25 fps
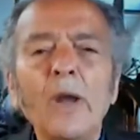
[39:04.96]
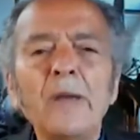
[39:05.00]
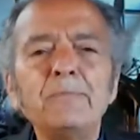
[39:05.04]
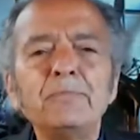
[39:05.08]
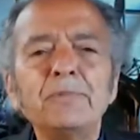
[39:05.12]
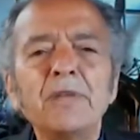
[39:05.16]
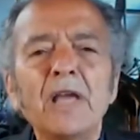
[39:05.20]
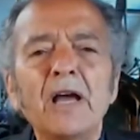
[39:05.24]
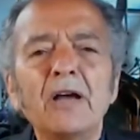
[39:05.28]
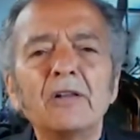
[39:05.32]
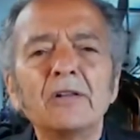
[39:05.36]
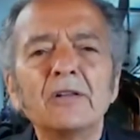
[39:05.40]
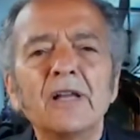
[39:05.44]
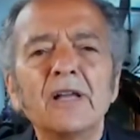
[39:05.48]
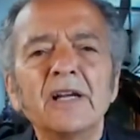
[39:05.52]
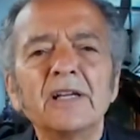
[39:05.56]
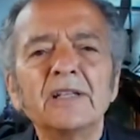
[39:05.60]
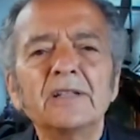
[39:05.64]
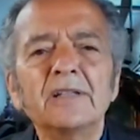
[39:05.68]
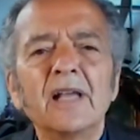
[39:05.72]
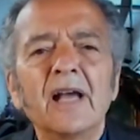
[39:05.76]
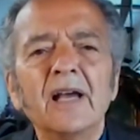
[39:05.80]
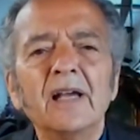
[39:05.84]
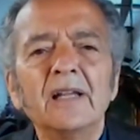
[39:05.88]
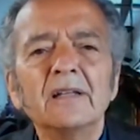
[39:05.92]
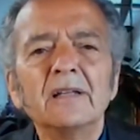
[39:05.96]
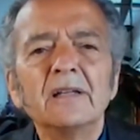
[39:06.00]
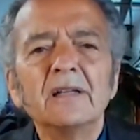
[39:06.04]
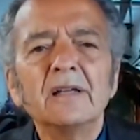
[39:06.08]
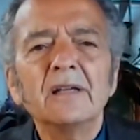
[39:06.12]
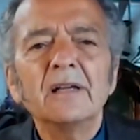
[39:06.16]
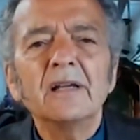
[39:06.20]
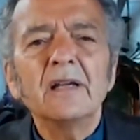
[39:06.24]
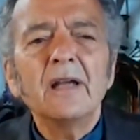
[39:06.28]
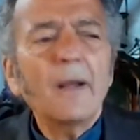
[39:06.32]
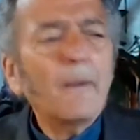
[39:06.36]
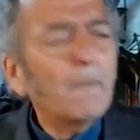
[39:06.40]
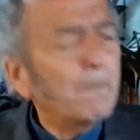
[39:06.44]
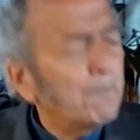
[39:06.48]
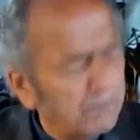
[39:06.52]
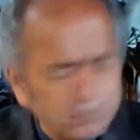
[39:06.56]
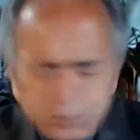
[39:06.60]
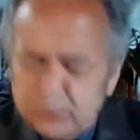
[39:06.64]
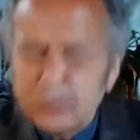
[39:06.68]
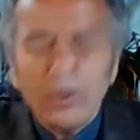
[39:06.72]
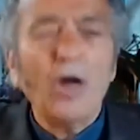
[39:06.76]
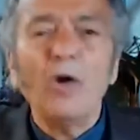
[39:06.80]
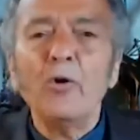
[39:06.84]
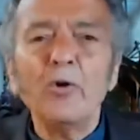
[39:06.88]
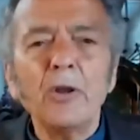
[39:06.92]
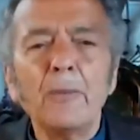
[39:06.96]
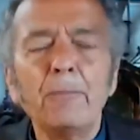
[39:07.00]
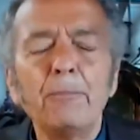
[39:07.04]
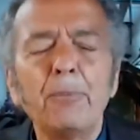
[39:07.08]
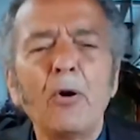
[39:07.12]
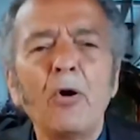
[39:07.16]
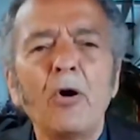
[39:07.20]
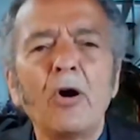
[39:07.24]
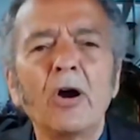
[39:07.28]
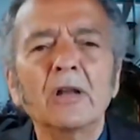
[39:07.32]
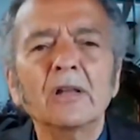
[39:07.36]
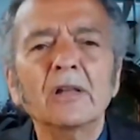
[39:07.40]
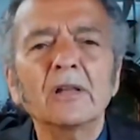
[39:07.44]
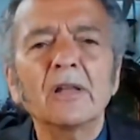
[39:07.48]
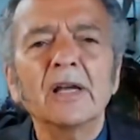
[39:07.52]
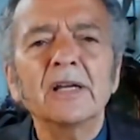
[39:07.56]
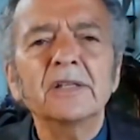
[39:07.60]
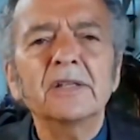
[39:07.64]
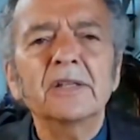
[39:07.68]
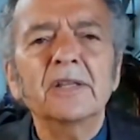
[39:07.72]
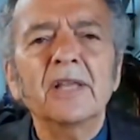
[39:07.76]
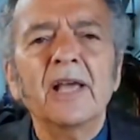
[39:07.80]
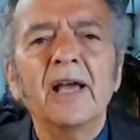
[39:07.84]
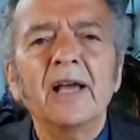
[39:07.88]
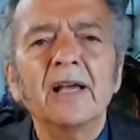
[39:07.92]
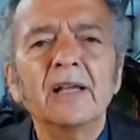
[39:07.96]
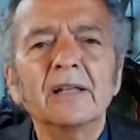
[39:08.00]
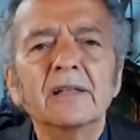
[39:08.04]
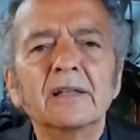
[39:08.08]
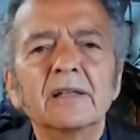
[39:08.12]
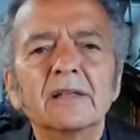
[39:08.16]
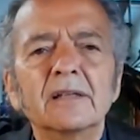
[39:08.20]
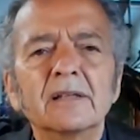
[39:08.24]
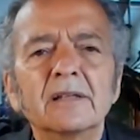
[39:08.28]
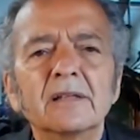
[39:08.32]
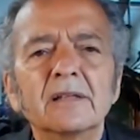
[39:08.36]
wiped out like that, blown apart like that.